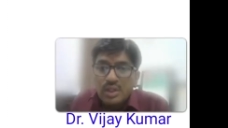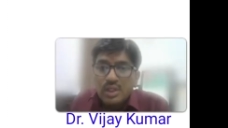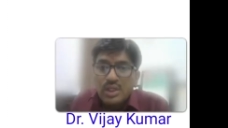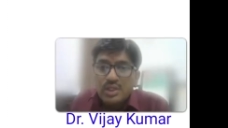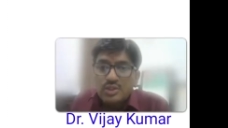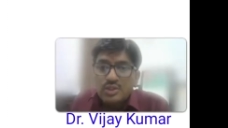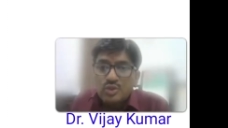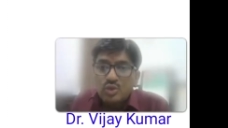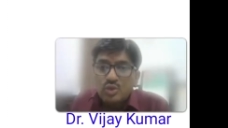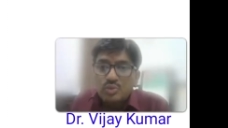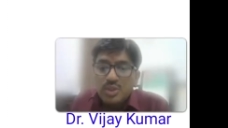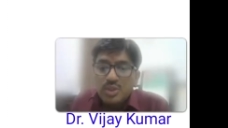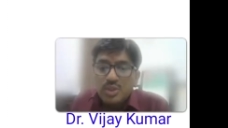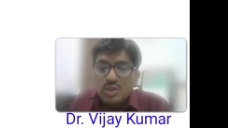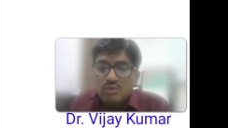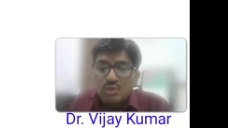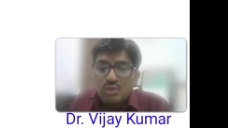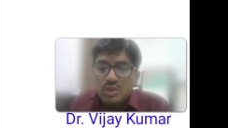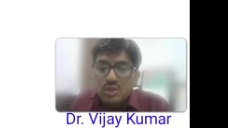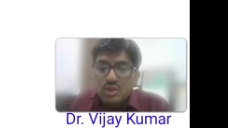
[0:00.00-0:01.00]
it should be
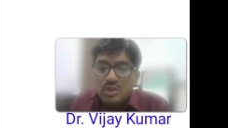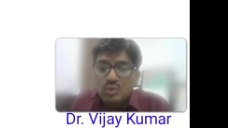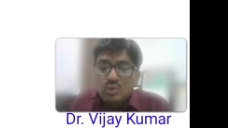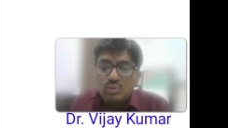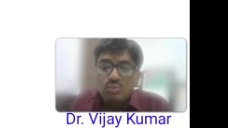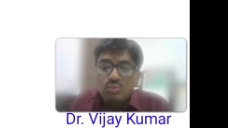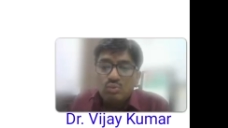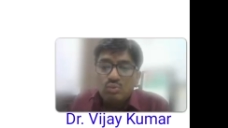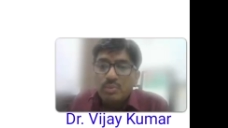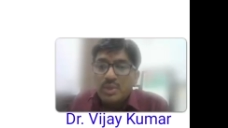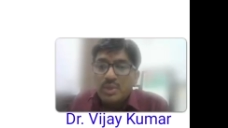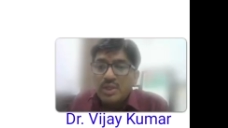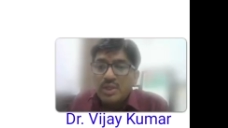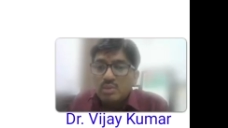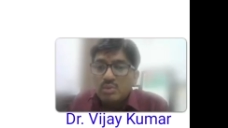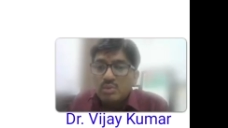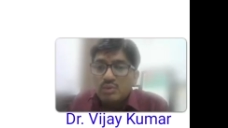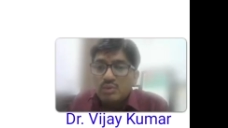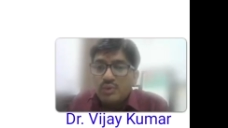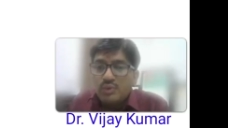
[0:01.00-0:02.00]
equal to
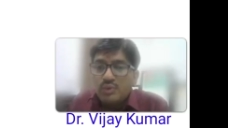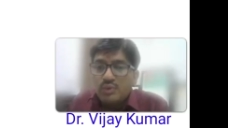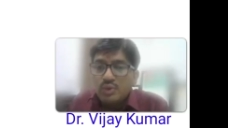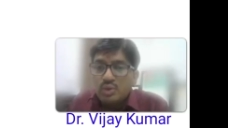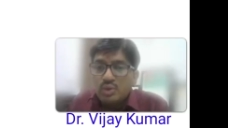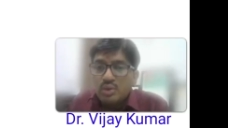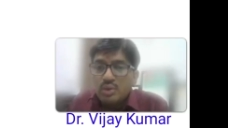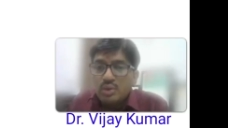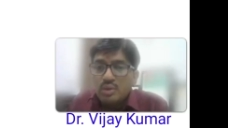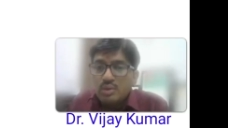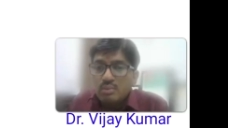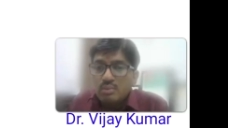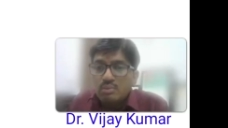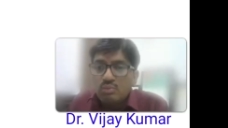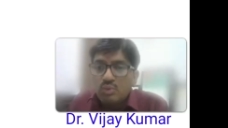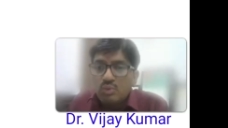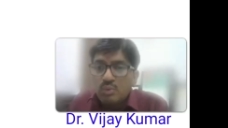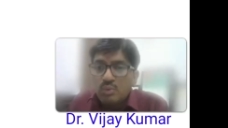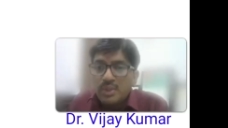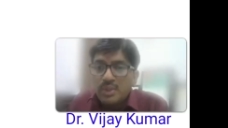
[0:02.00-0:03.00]
momentum of photon,
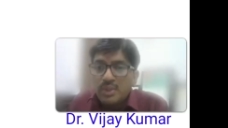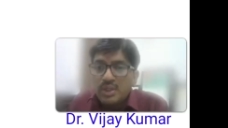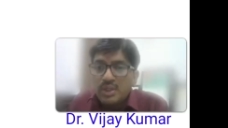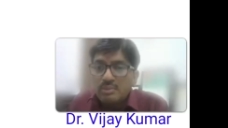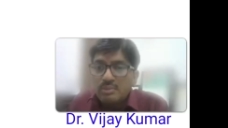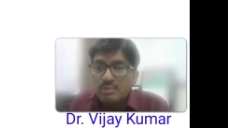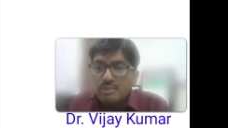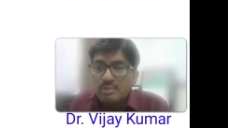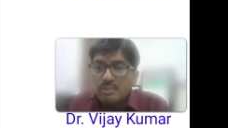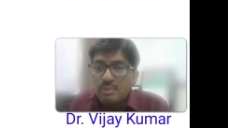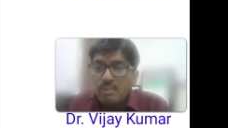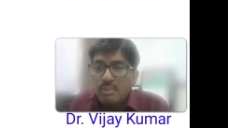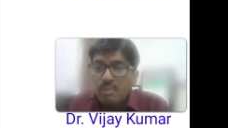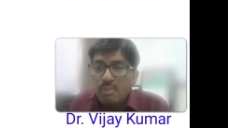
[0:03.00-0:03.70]
momentum